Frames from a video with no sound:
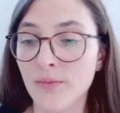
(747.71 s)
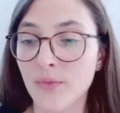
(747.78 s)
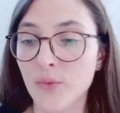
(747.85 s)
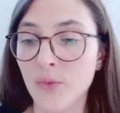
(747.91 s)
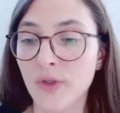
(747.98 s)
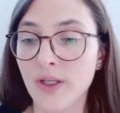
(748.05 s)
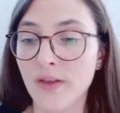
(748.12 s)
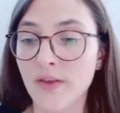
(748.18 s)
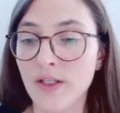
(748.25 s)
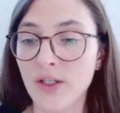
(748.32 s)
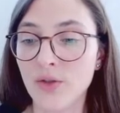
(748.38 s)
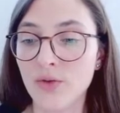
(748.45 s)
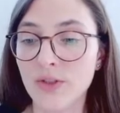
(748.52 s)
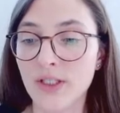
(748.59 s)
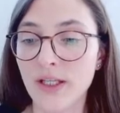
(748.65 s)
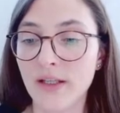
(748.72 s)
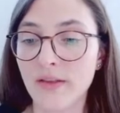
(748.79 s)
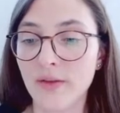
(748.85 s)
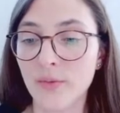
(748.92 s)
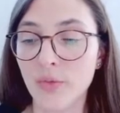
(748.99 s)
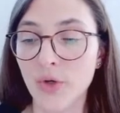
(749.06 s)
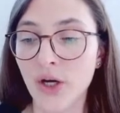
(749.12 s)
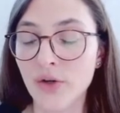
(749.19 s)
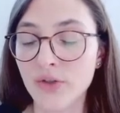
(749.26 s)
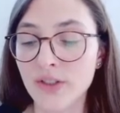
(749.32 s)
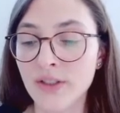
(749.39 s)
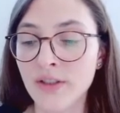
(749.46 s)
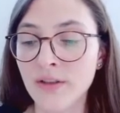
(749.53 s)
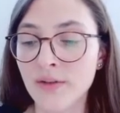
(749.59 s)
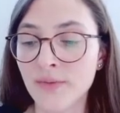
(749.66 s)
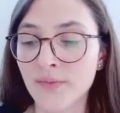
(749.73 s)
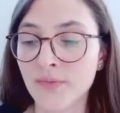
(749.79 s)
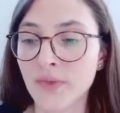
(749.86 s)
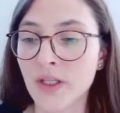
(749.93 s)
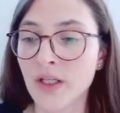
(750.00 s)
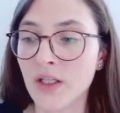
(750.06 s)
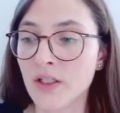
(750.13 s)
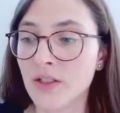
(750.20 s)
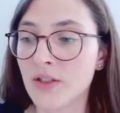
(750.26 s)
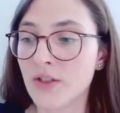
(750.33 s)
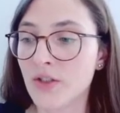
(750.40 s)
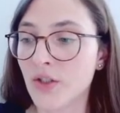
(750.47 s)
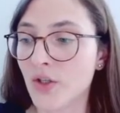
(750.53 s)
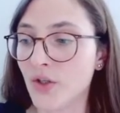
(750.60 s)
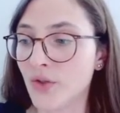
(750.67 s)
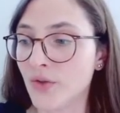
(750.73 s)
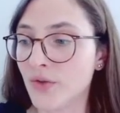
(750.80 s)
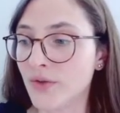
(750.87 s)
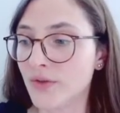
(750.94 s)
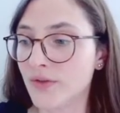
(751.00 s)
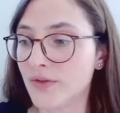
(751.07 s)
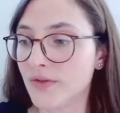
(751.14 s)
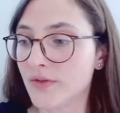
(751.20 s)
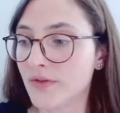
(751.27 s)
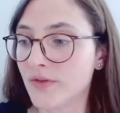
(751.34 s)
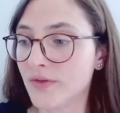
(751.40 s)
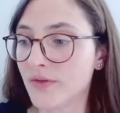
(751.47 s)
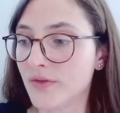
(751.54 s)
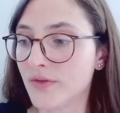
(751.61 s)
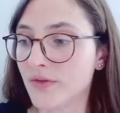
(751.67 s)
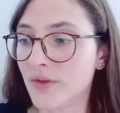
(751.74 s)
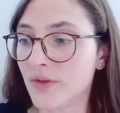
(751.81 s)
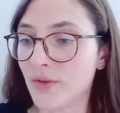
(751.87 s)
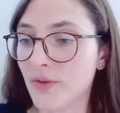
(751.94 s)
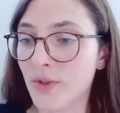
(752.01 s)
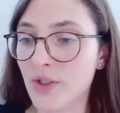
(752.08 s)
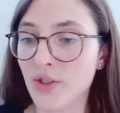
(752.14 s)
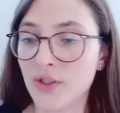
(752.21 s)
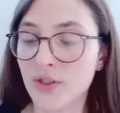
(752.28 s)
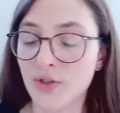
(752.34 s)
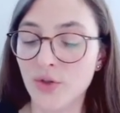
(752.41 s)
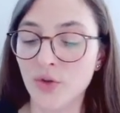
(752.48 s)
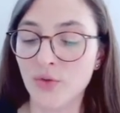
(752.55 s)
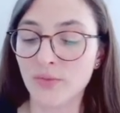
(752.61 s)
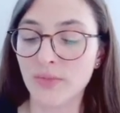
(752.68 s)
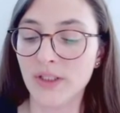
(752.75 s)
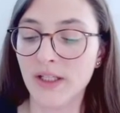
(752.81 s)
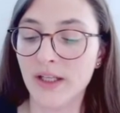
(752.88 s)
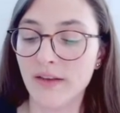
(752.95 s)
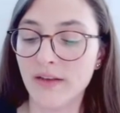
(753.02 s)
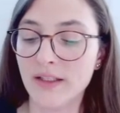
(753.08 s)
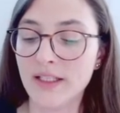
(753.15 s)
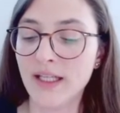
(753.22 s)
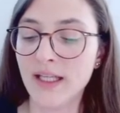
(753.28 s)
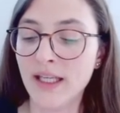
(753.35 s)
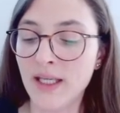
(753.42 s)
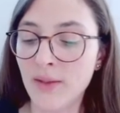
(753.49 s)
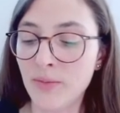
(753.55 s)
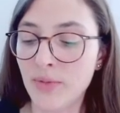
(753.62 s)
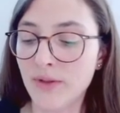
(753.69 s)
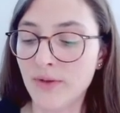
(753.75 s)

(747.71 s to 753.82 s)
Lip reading: with using the browser. So we just open another tab